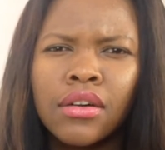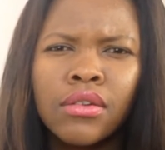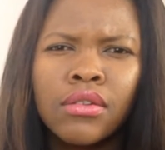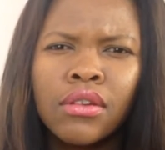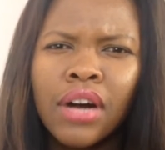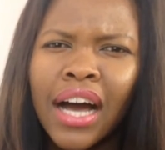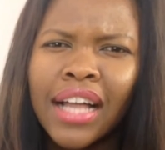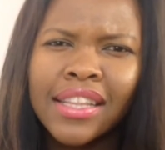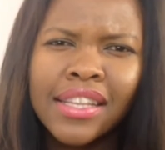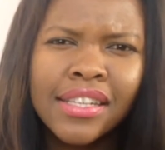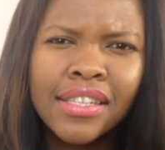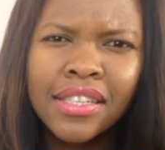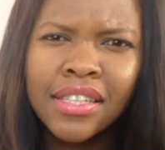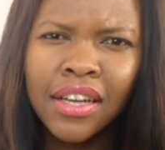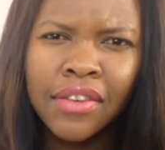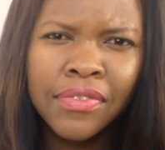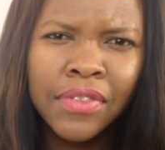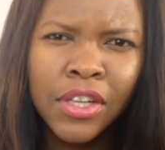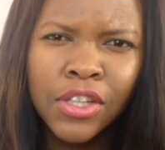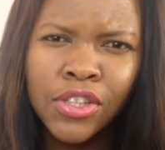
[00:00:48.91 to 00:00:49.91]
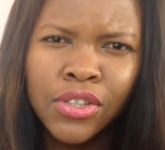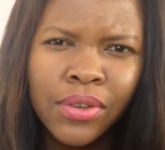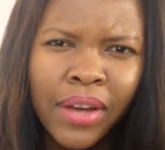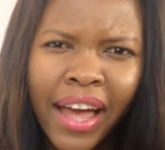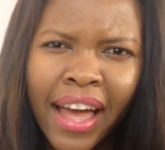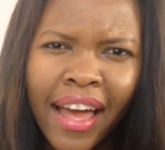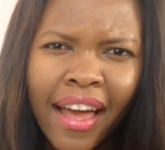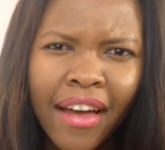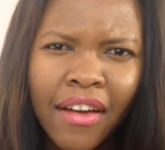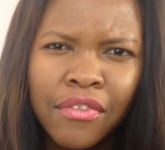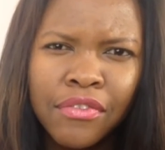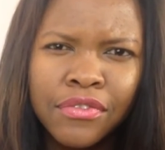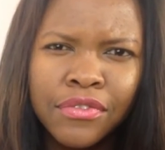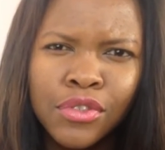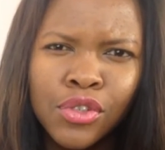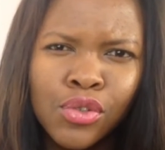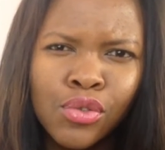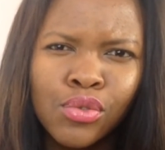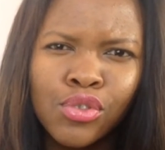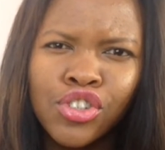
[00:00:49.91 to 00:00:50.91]
all other stuff that you have
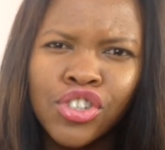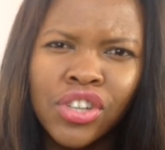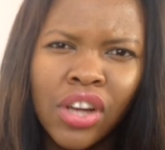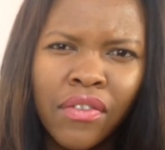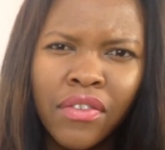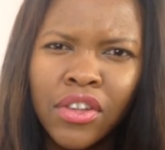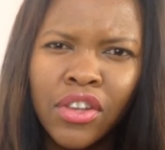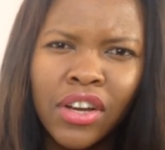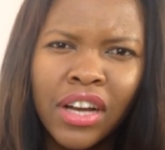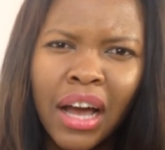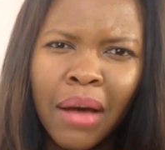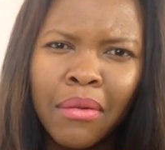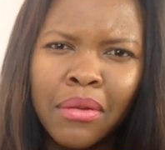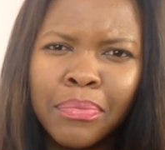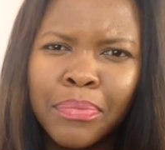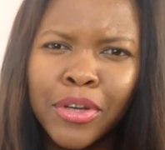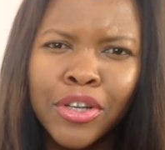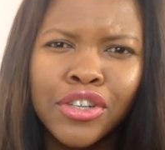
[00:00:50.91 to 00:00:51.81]
to shove in your cupboard,